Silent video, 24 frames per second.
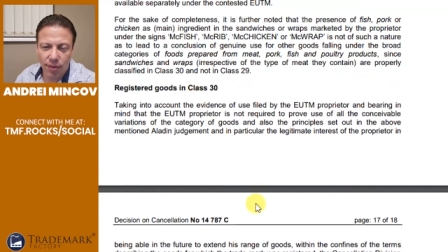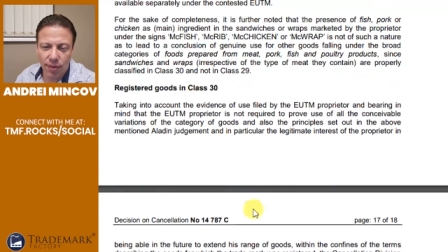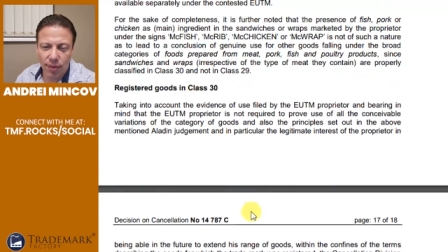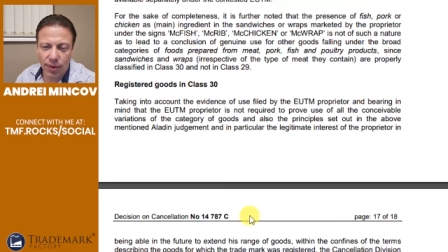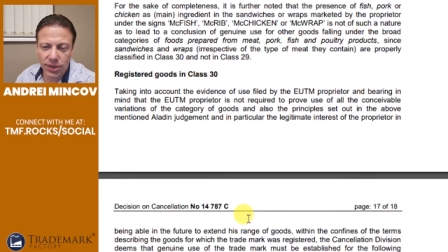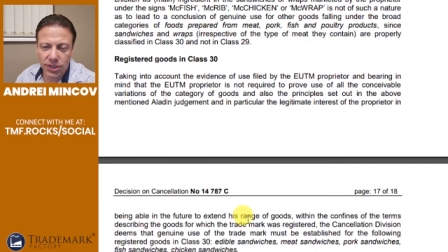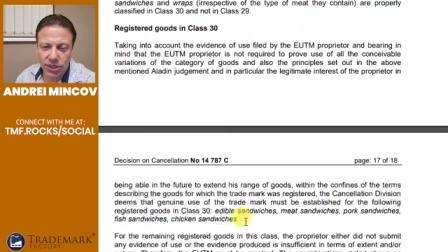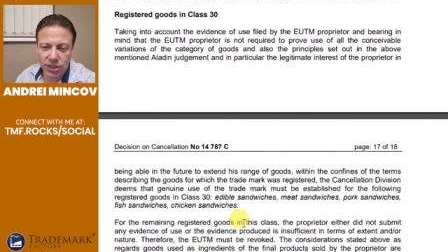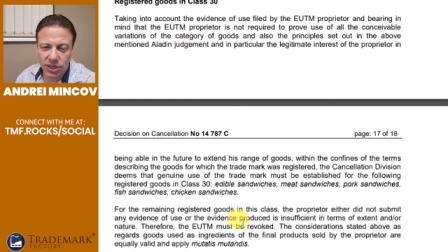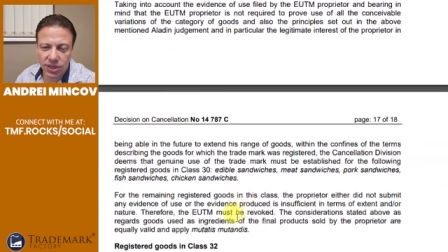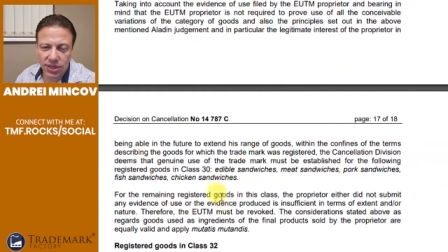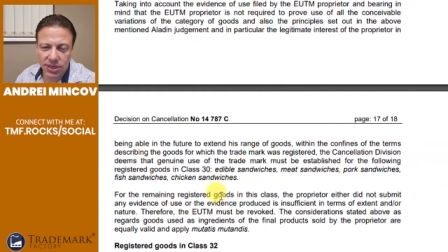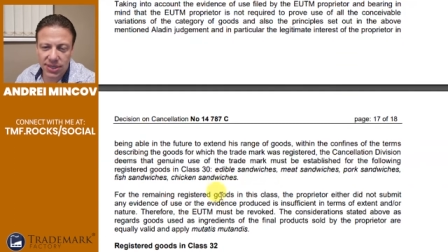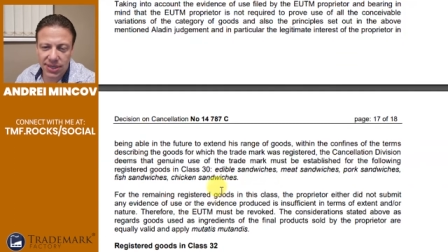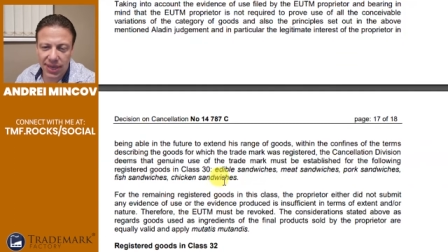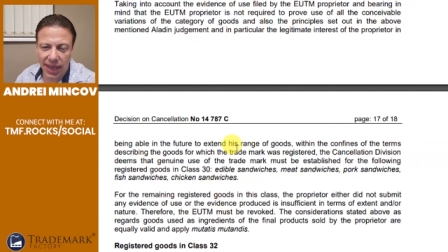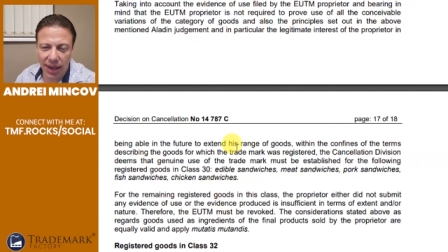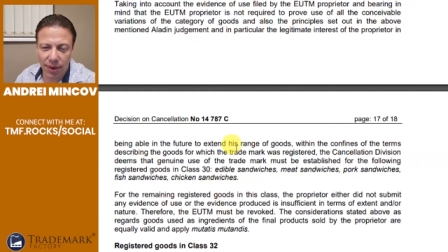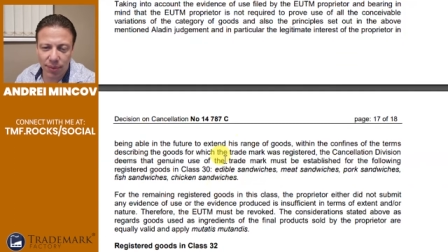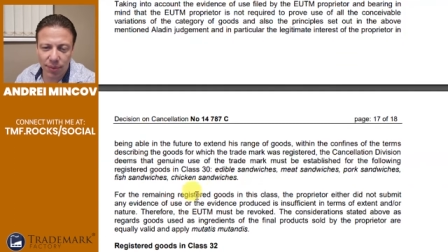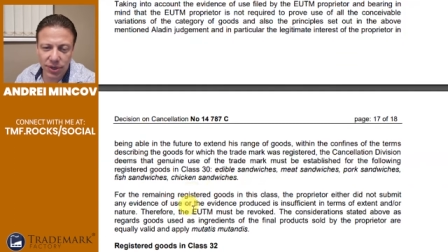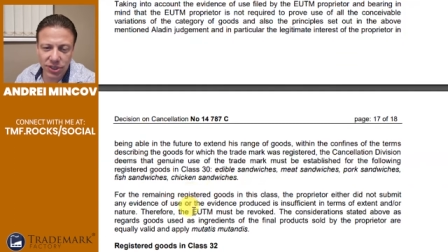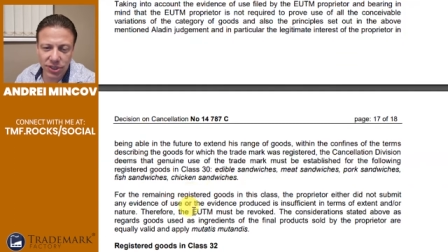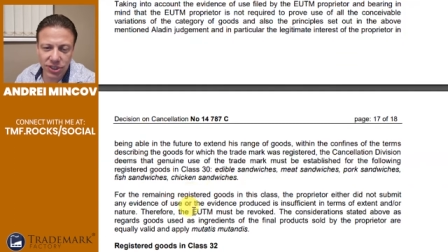which is
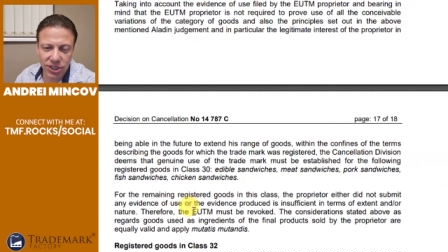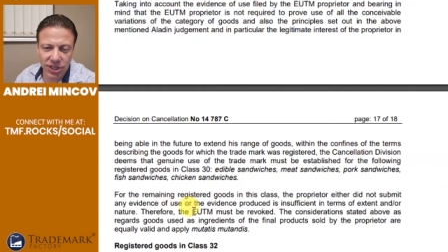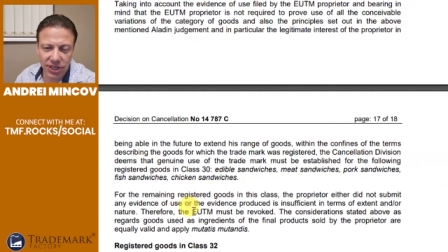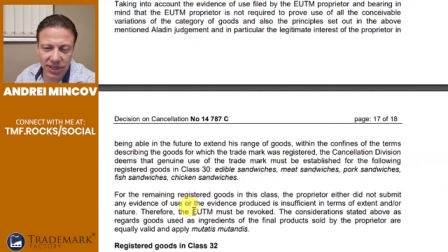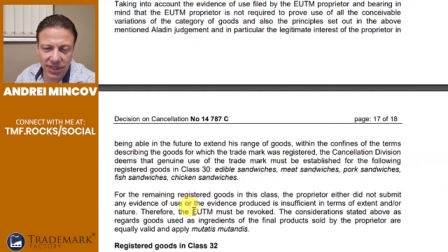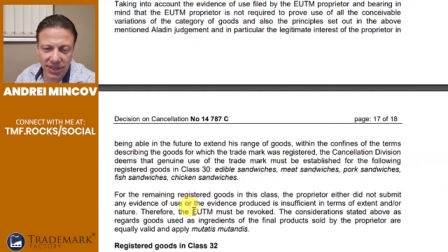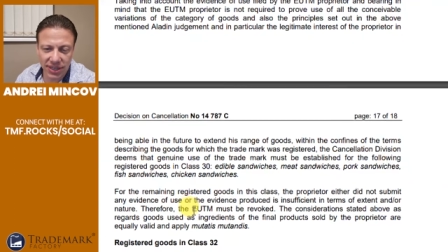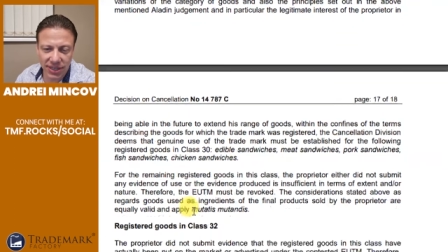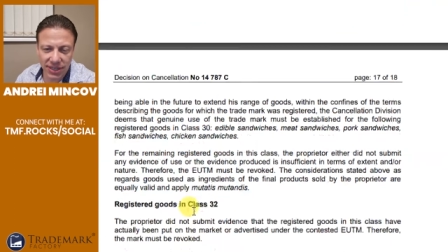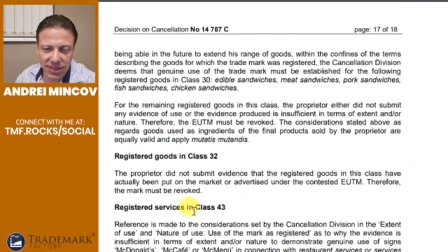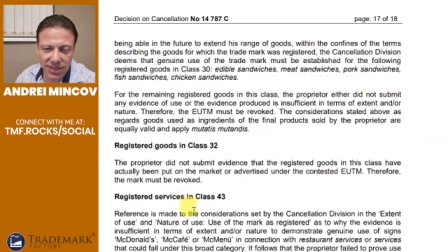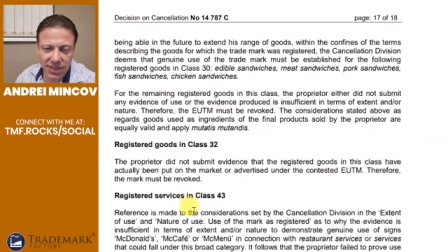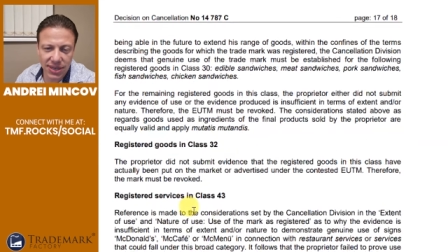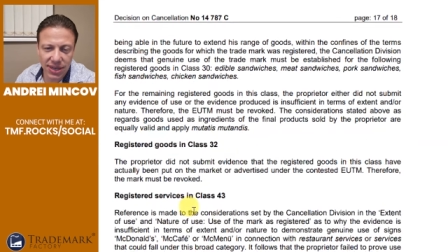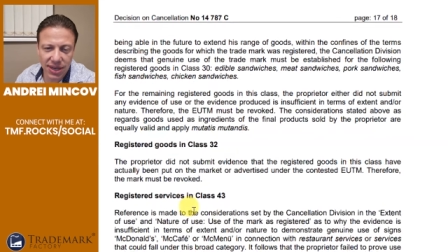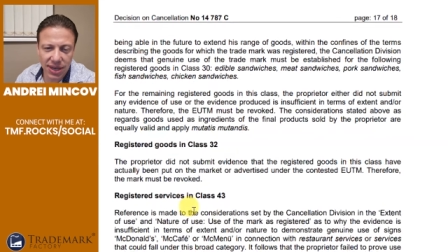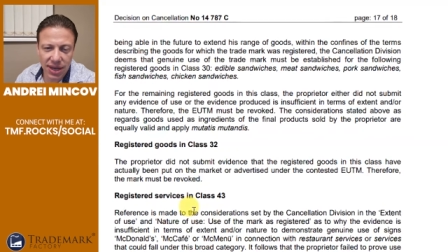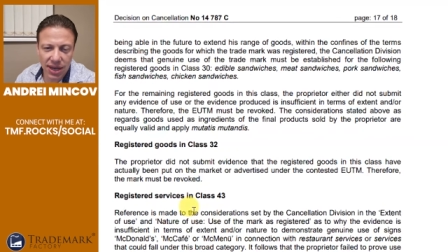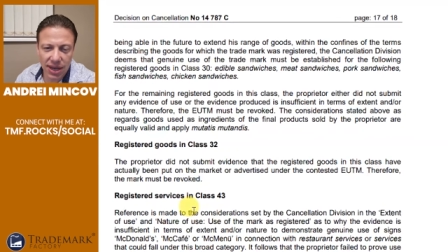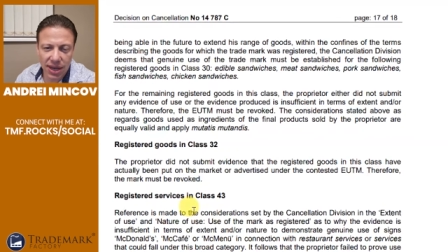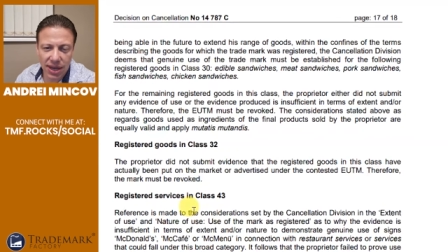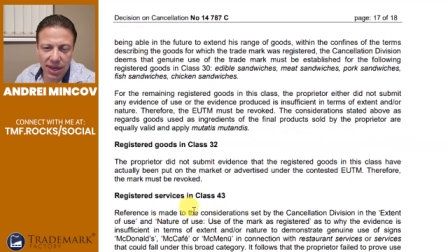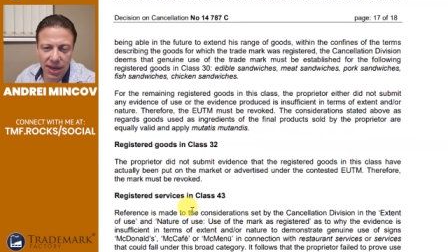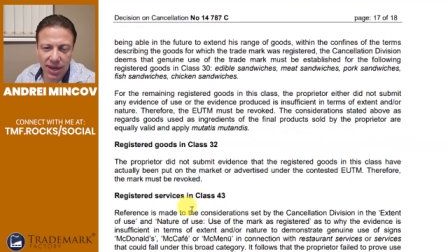sandwiches.
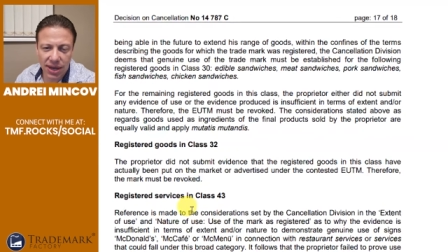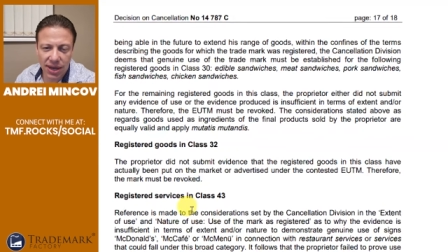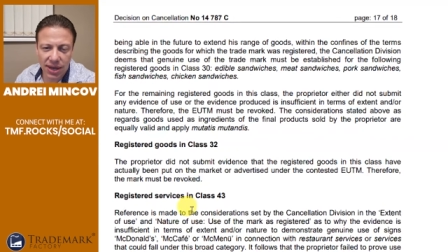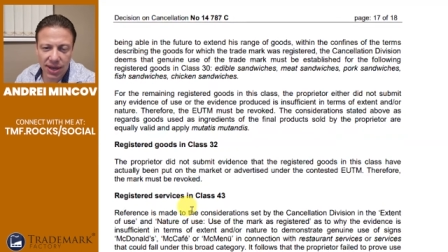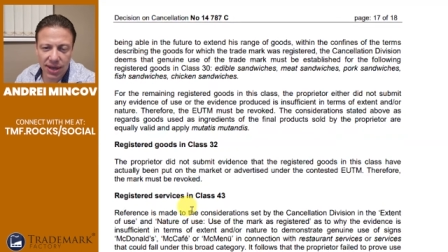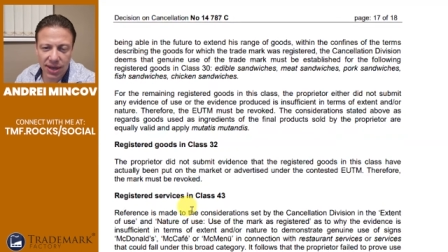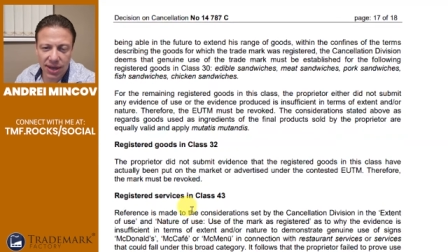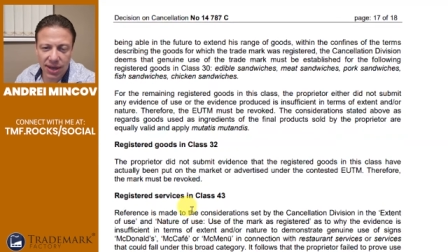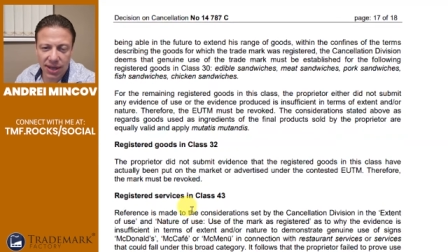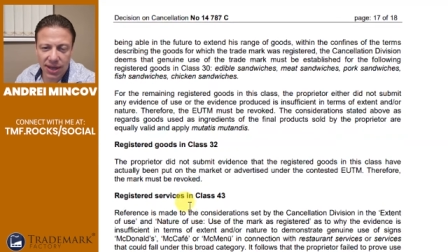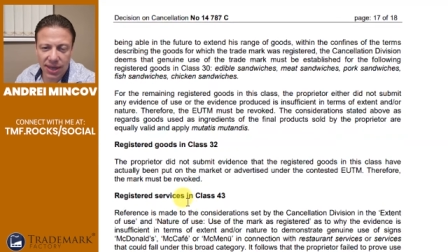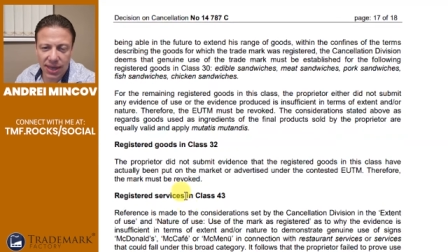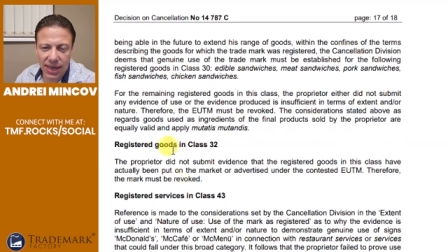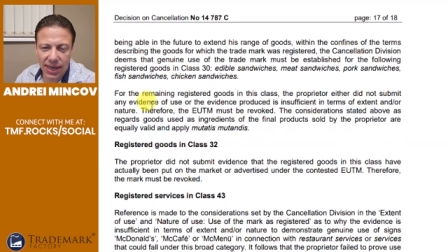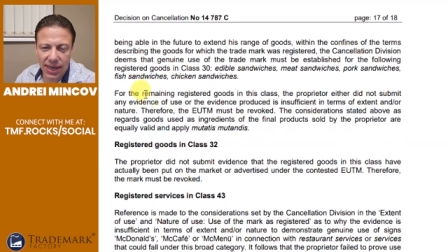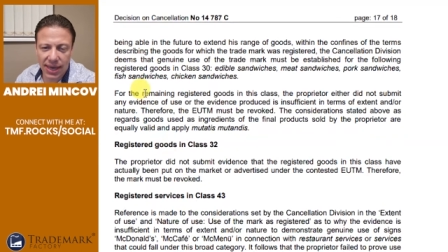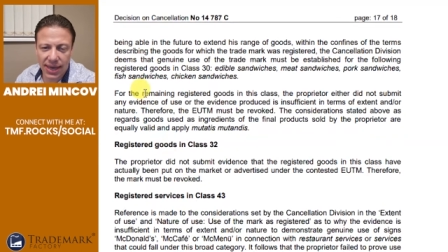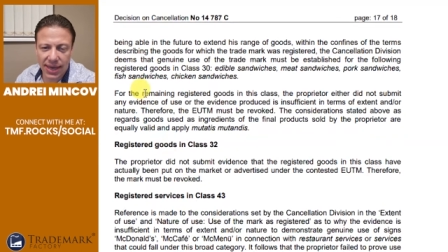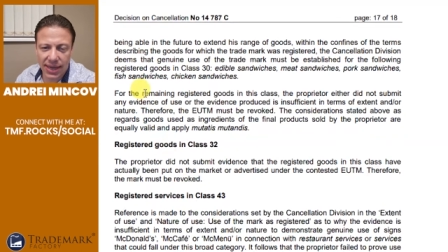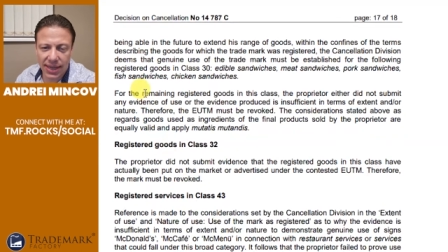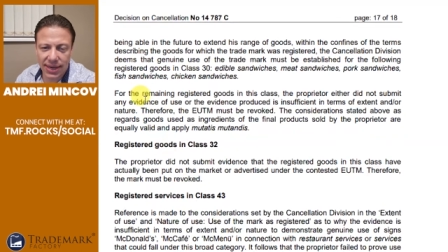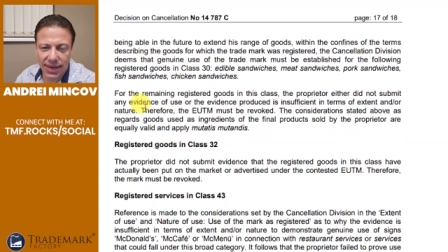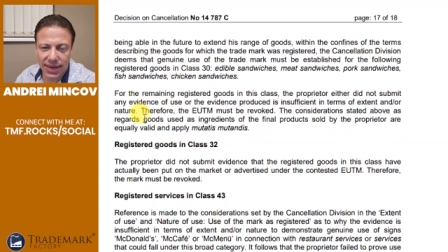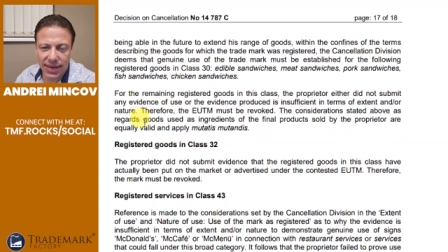Uh,
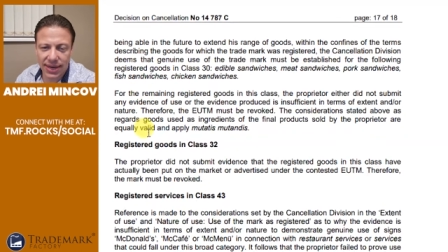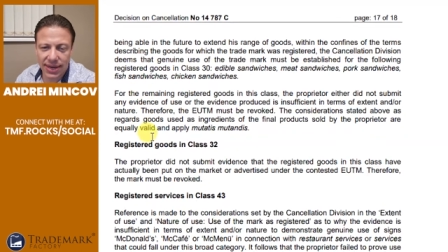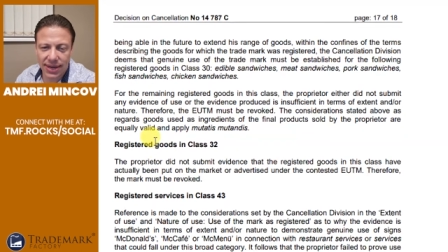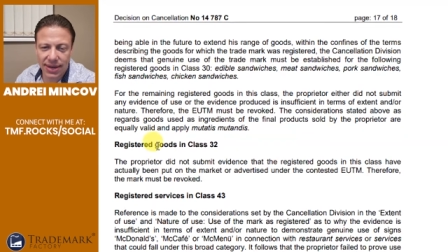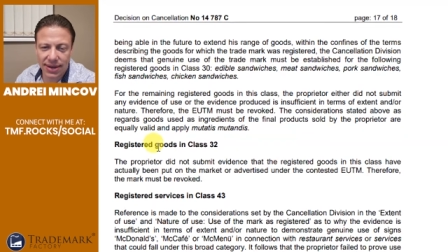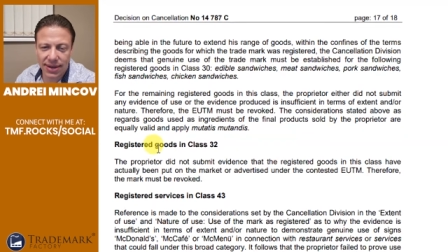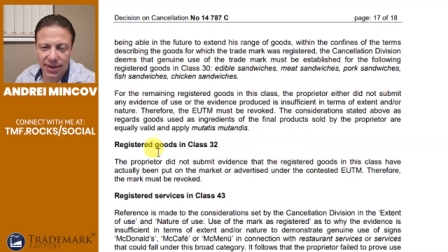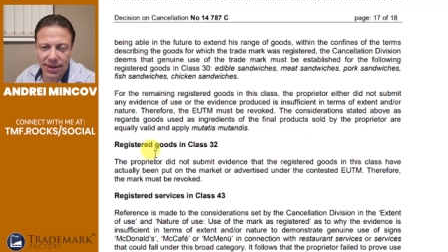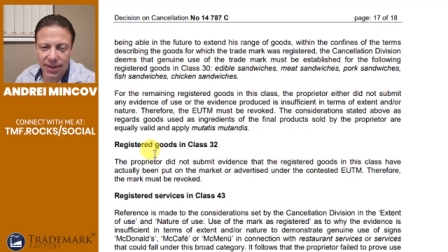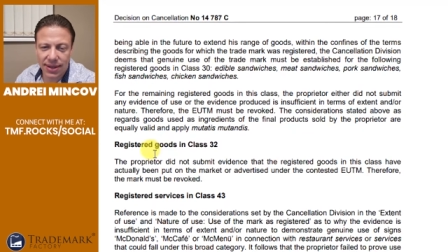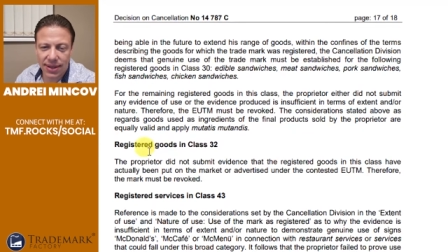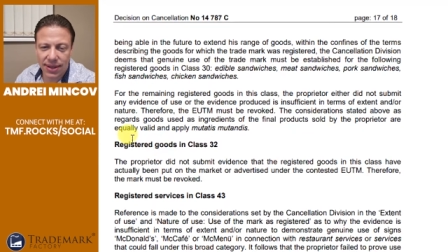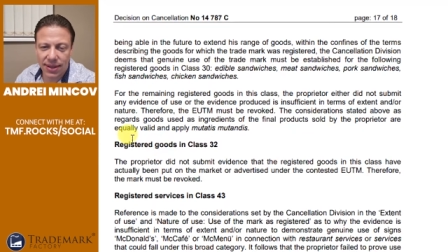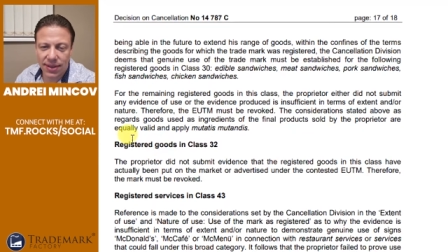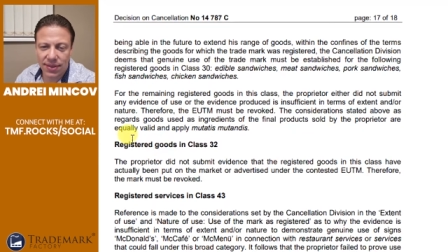and uh,